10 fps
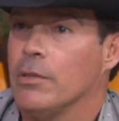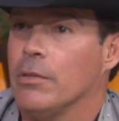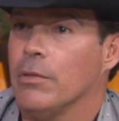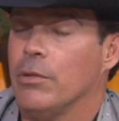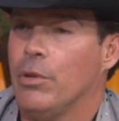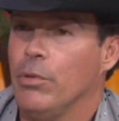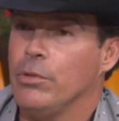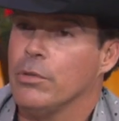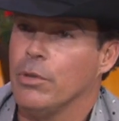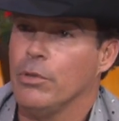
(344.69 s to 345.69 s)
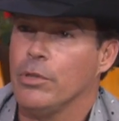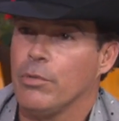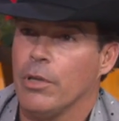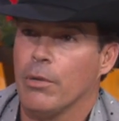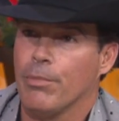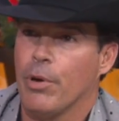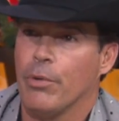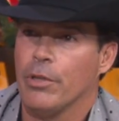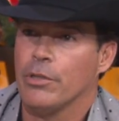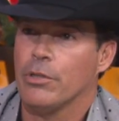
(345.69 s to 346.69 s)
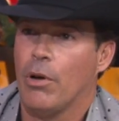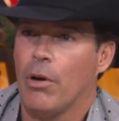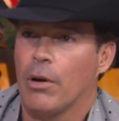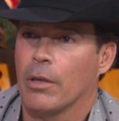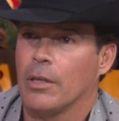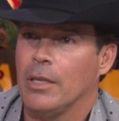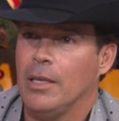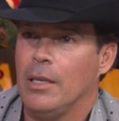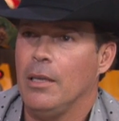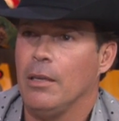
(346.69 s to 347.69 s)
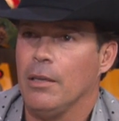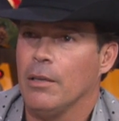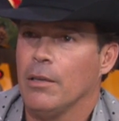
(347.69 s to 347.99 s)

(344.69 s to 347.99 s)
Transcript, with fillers: Mm -hmm. Those those three components are key